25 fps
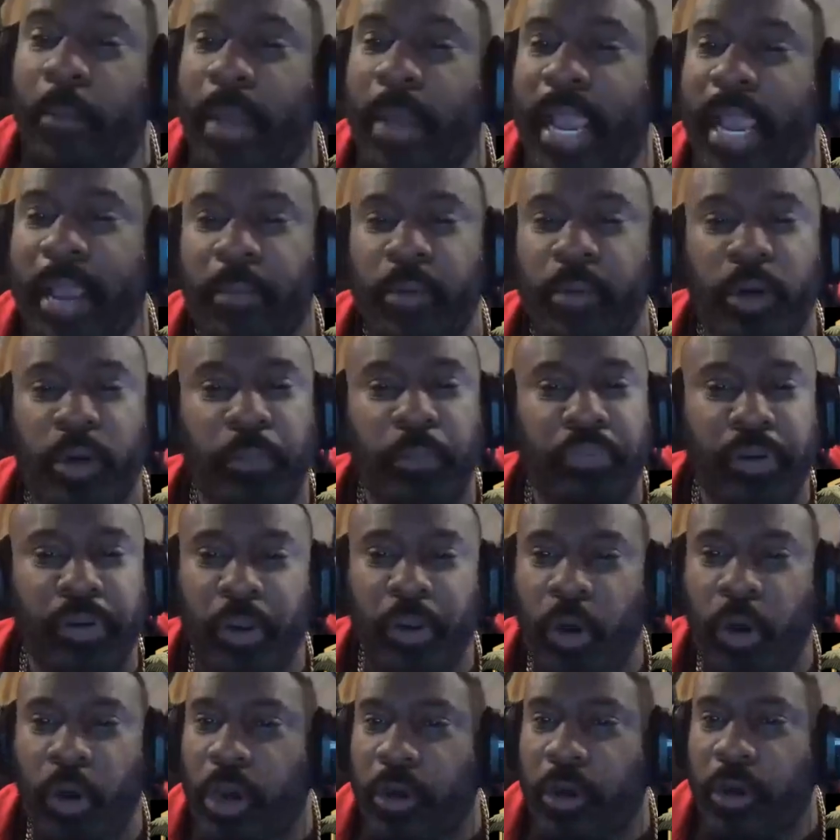able to
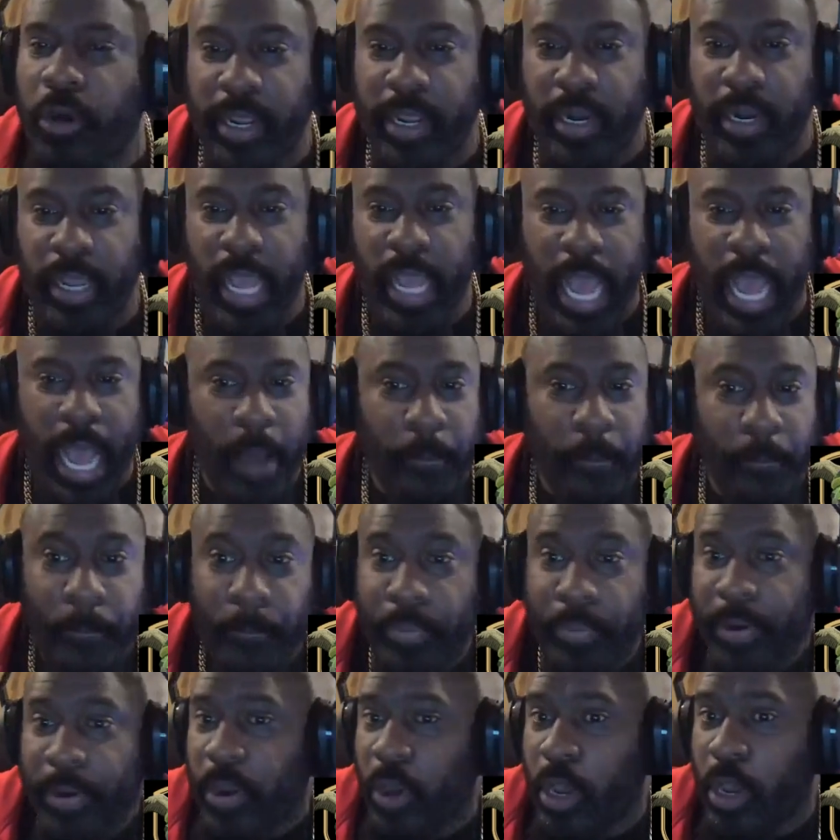pre-order it, I'm
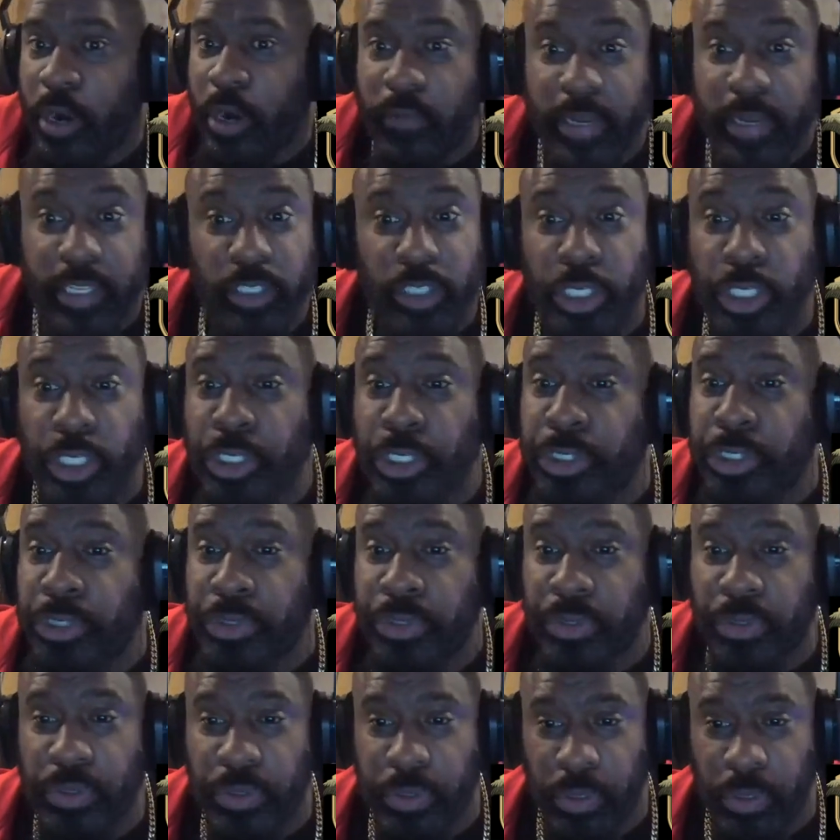pre-ordering too.
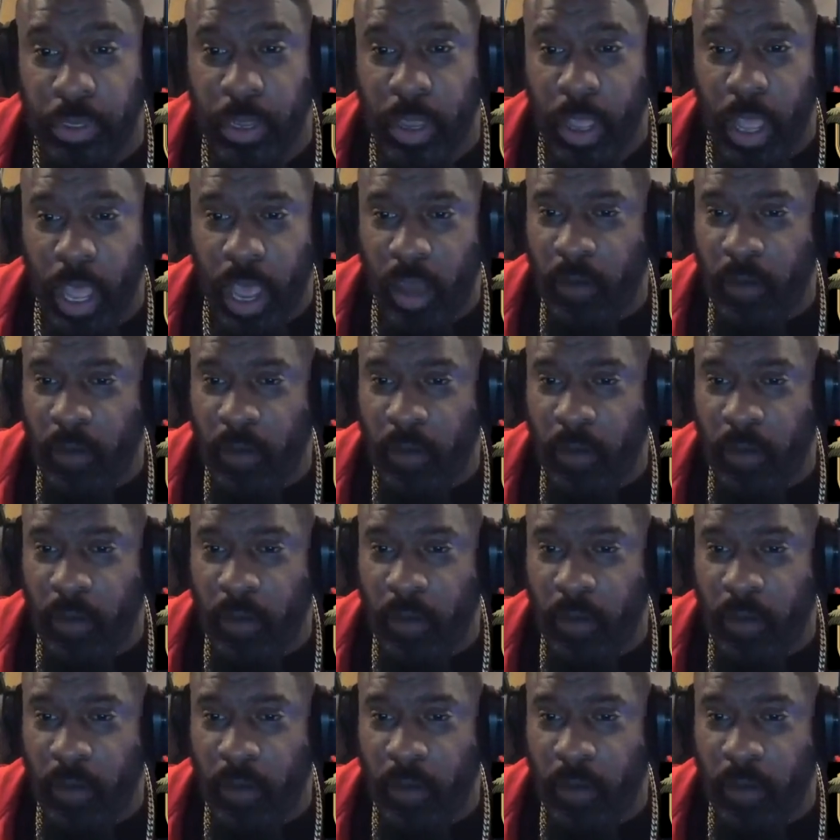All